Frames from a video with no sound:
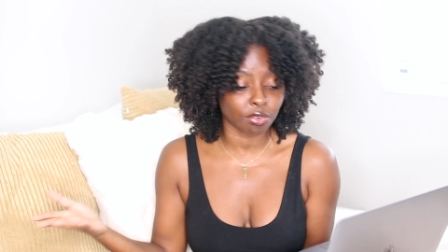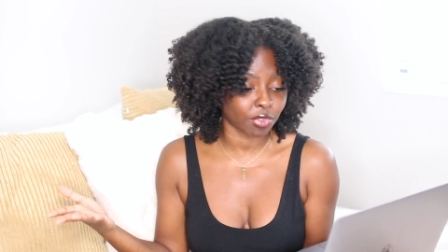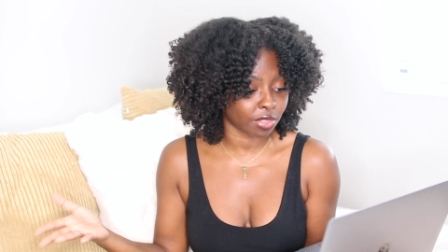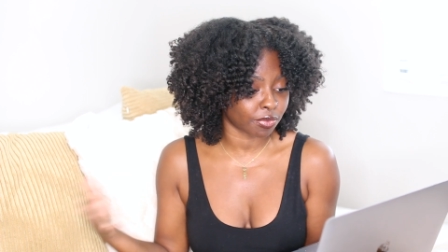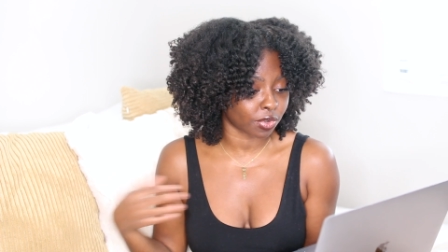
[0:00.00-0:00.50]

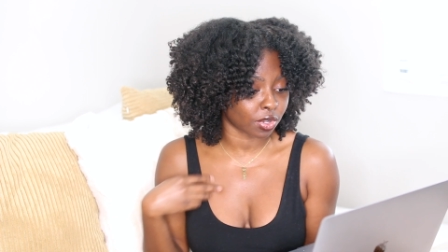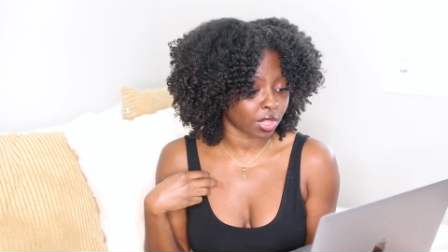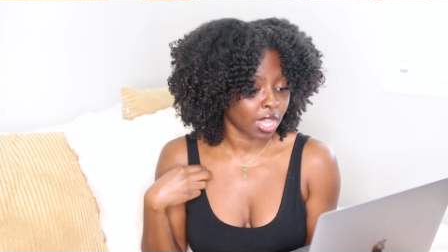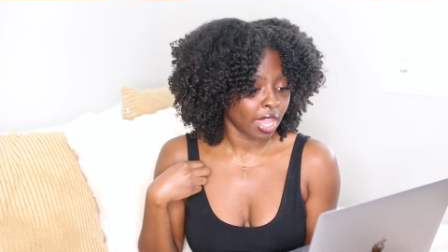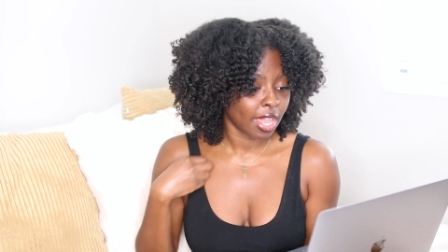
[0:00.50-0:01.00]

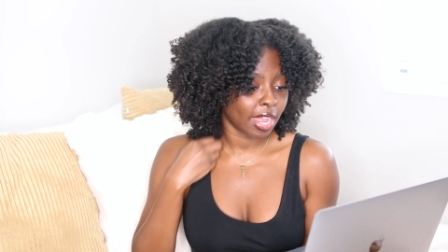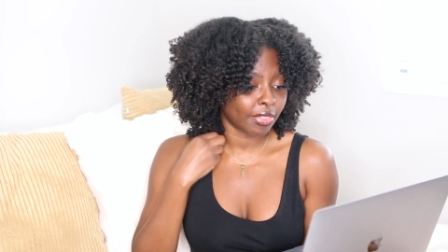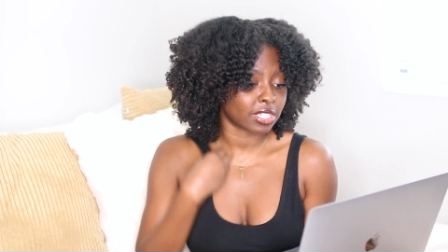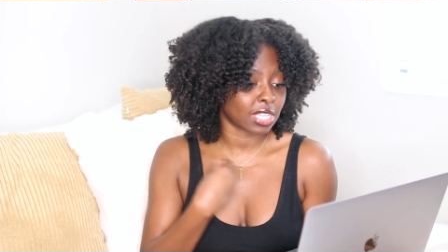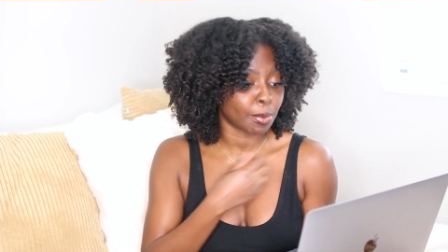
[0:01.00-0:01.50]
unfaithful
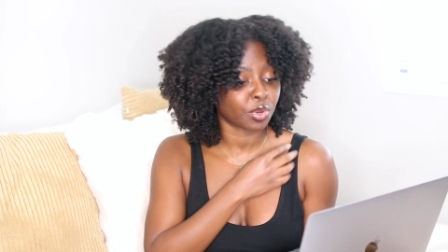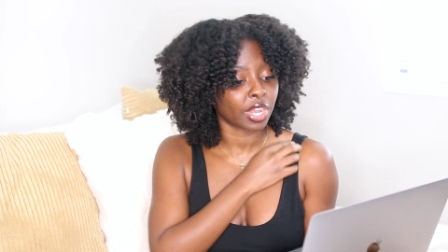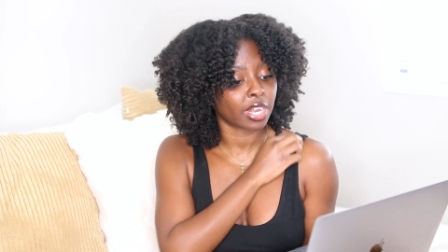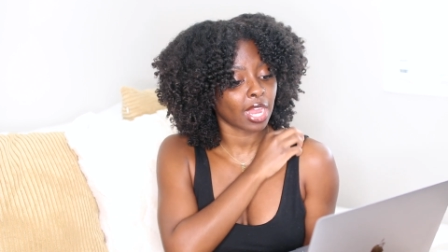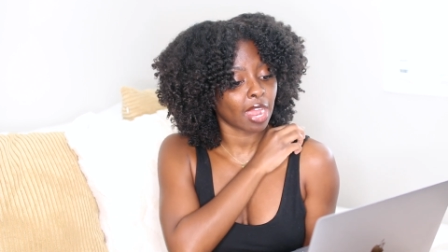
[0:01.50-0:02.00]
and they
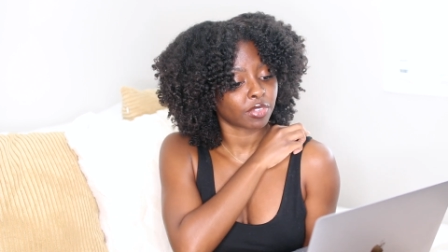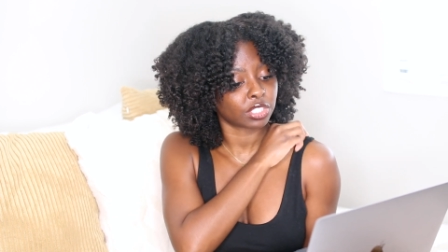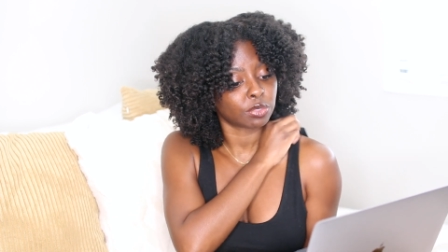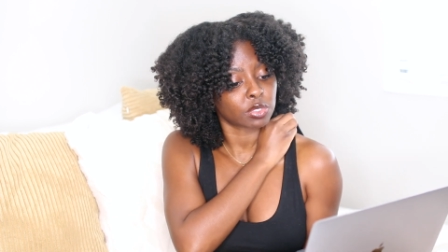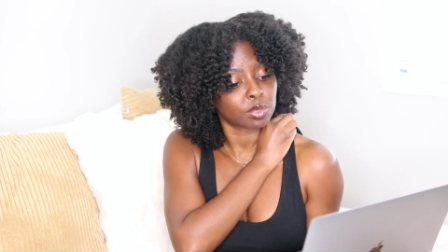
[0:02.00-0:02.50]
separated after
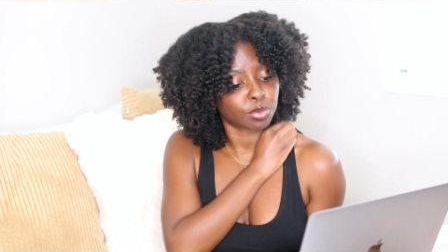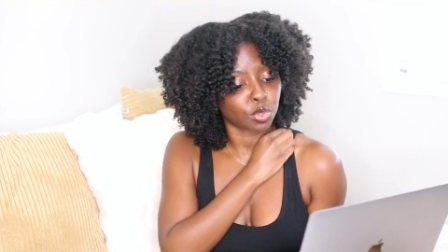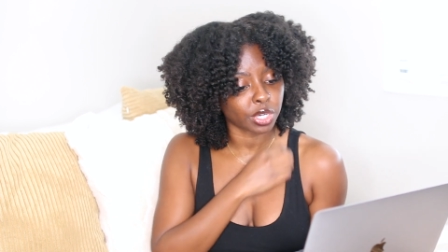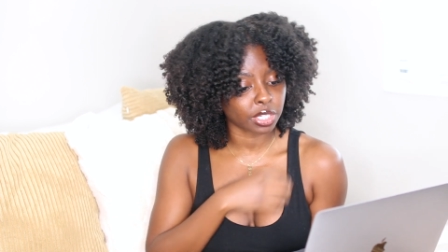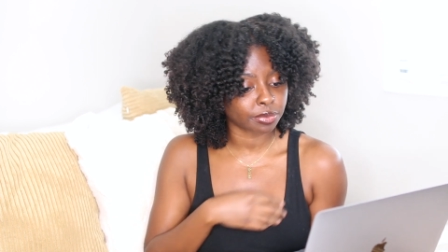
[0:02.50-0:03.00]
she was
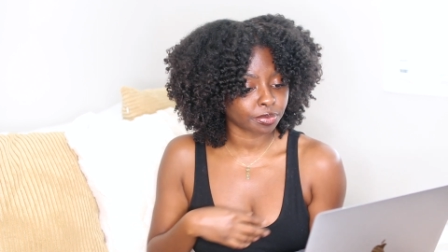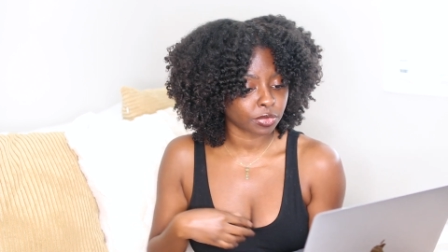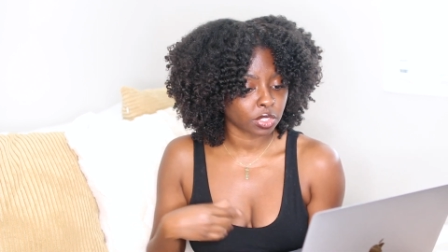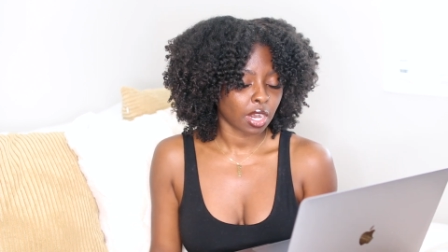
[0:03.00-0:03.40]
born.